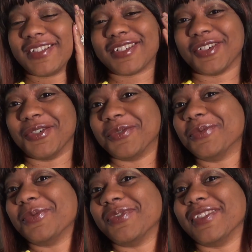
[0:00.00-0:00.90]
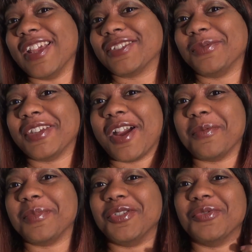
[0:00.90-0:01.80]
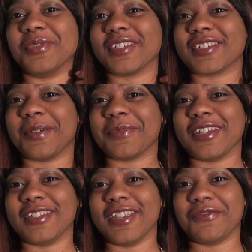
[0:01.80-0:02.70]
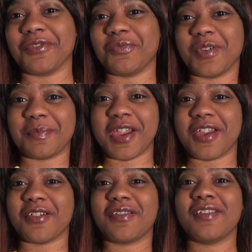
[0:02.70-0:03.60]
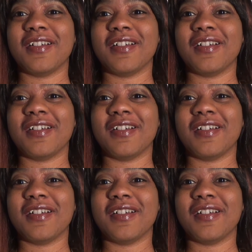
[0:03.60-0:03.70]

So next week I will be doing something different with my hair,